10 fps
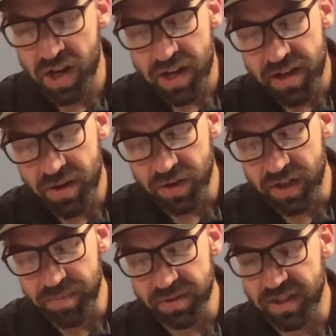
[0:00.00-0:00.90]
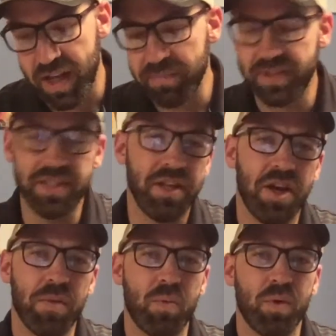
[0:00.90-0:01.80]
a couple of times in the
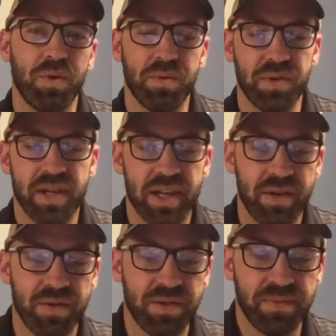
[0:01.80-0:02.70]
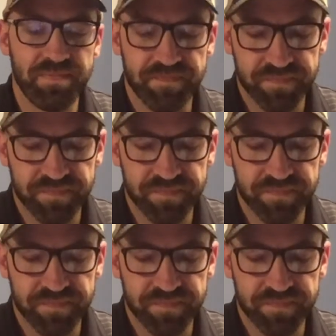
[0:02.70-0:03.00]
Hub World and all.